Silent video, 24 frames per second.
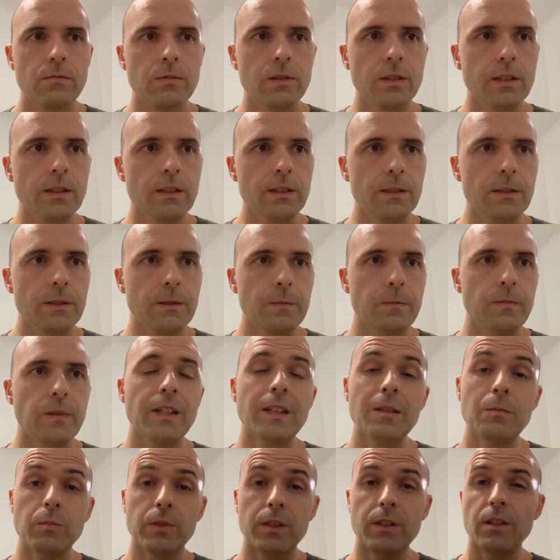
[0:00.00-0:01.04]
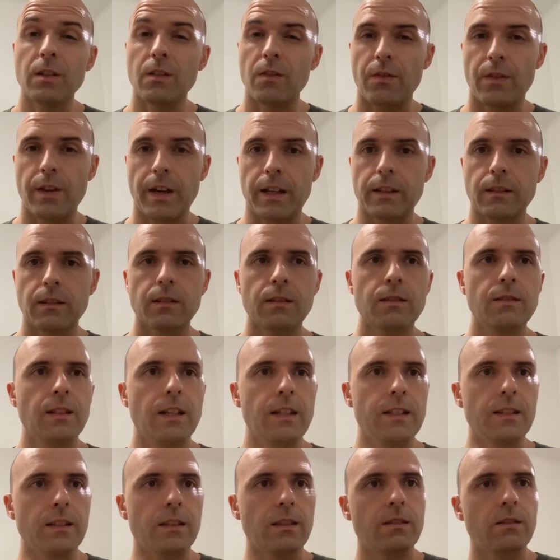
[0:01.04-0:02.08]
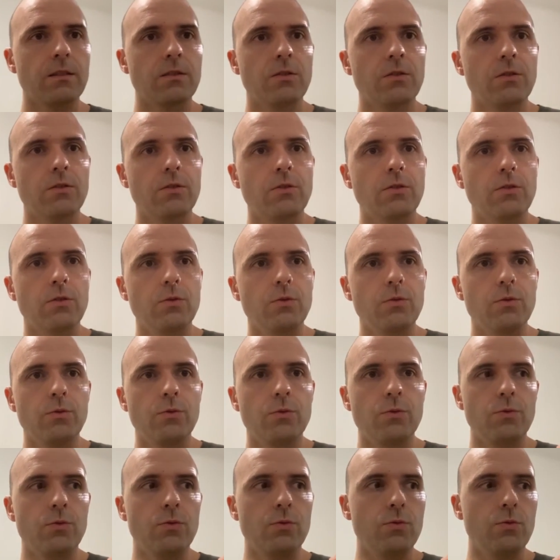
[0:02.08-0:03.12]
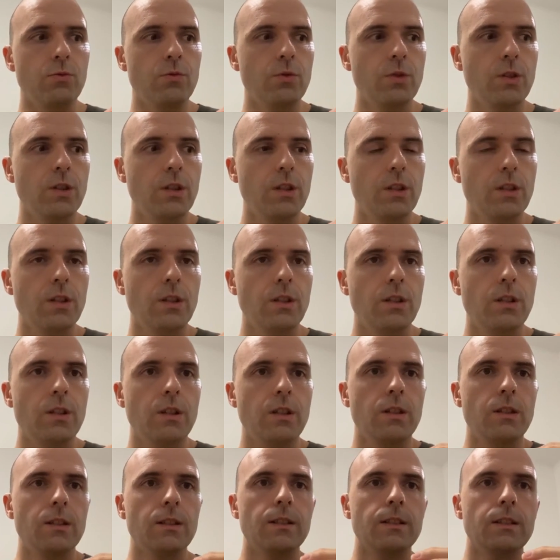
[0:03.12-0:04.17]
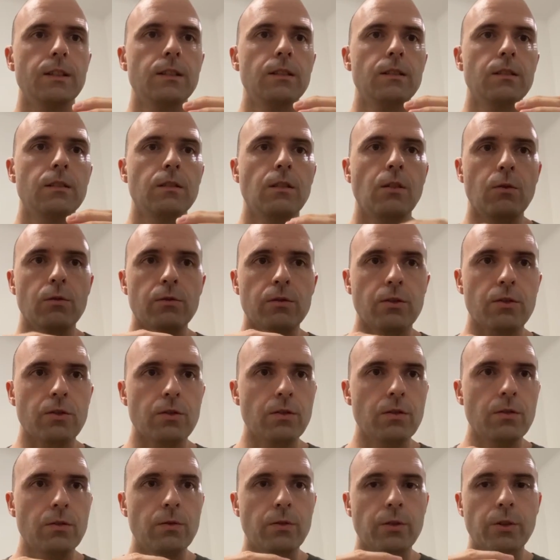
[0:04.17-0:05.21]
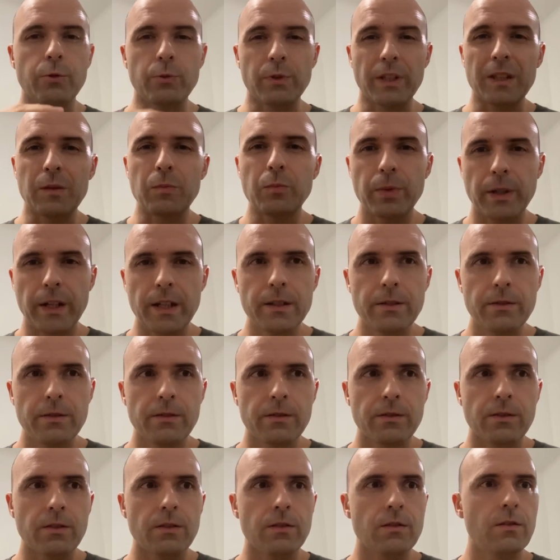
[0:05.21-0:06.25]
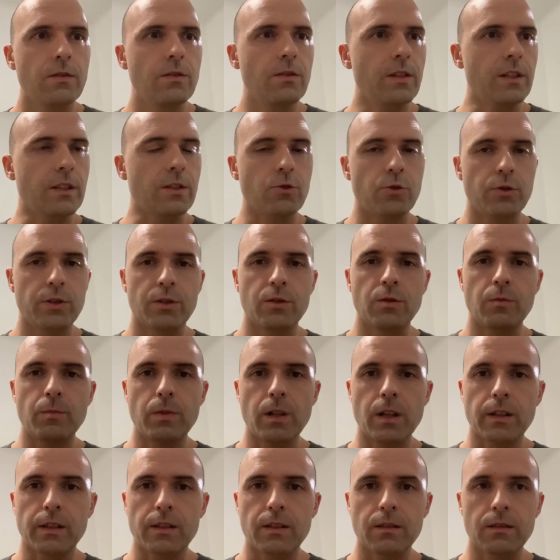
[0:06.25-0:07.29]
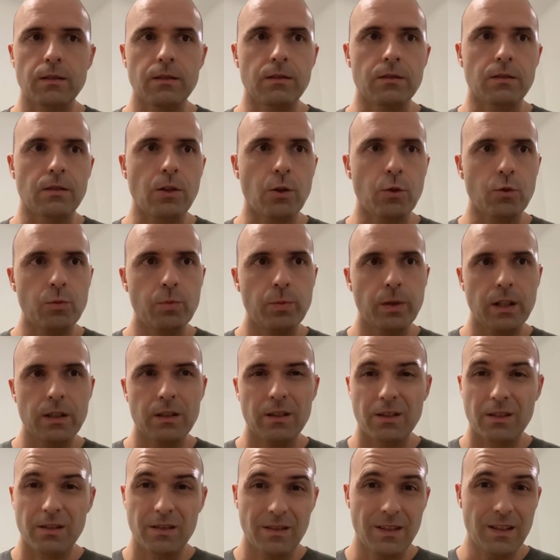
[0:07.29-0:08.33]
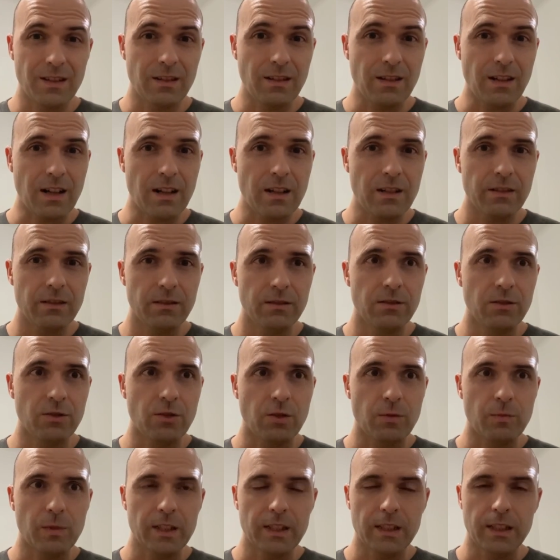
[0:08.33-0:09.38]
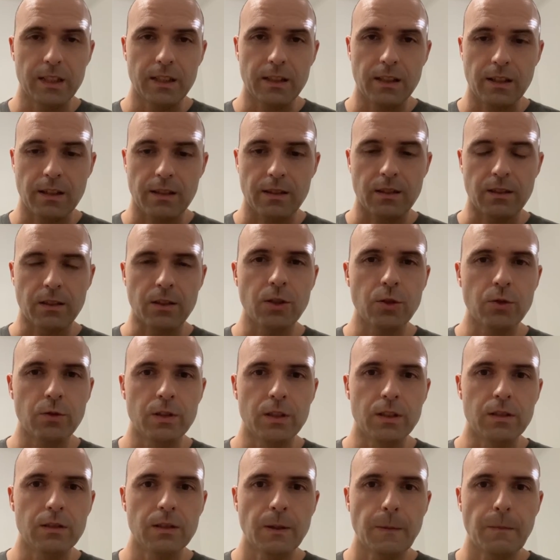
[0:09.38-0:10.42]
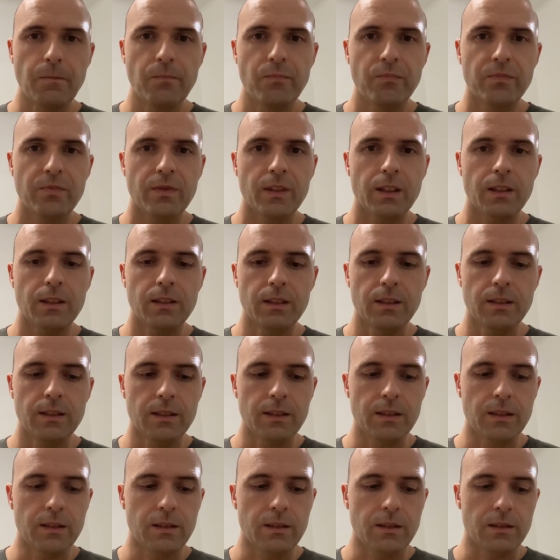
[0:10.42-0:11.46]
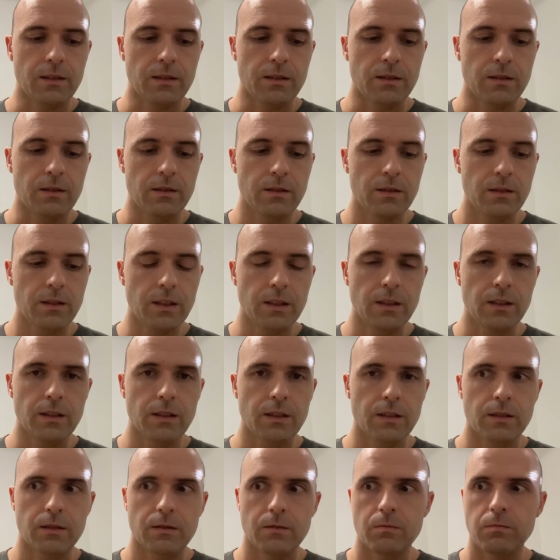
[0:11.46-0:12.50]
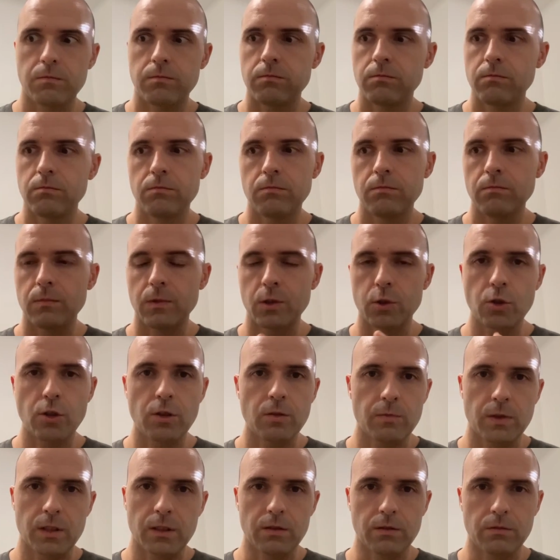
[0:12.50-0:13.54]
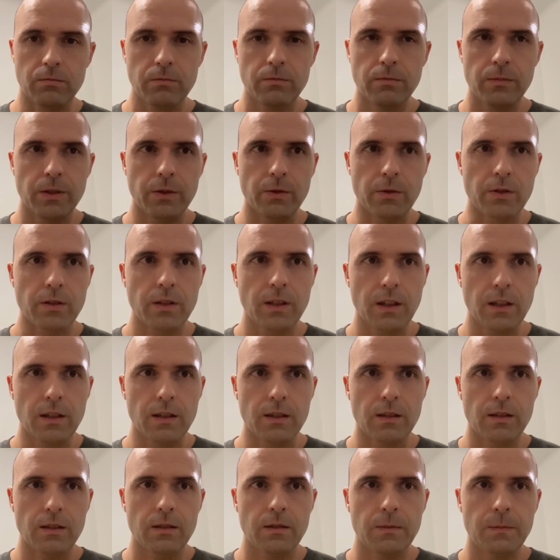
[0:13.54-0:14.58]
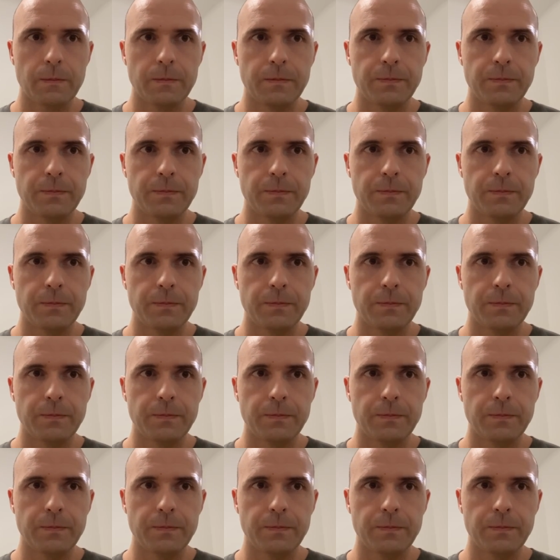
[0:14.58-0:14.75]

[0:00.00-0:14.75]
And beyond that, that is to also create patterns that trigger bugs in code parts that aren't normally executed in a normal use case,